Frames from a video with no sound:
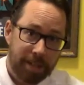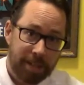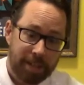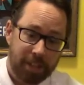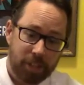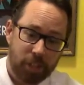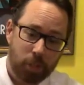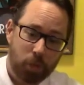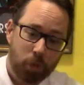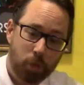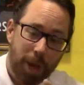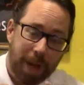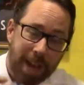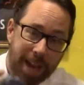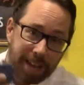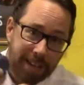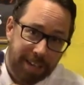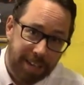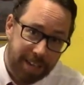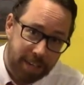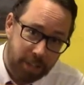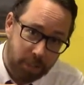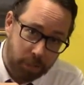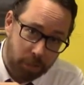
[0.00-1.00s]
The
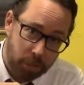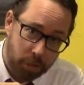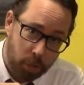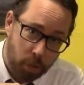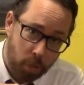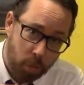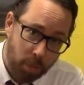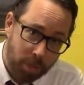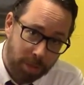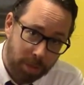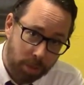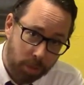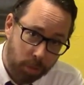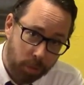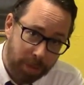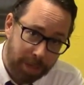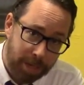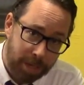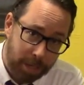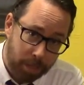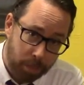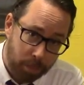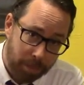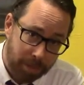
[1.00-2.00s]
strand issue with the
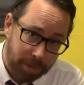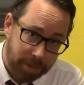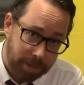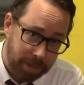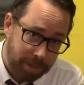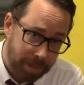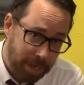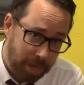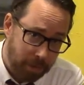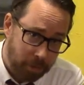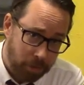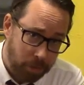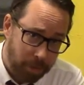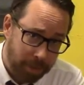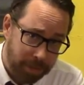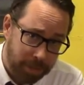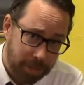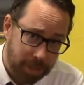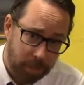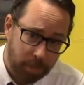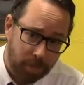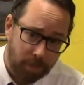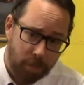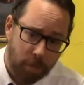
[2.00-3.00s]
3D printing that I was
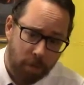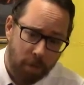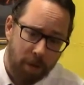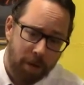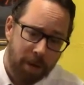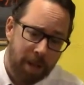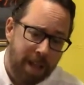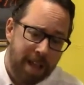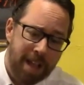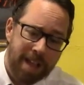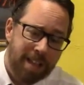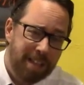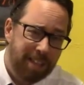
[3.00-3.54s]
mentioning before,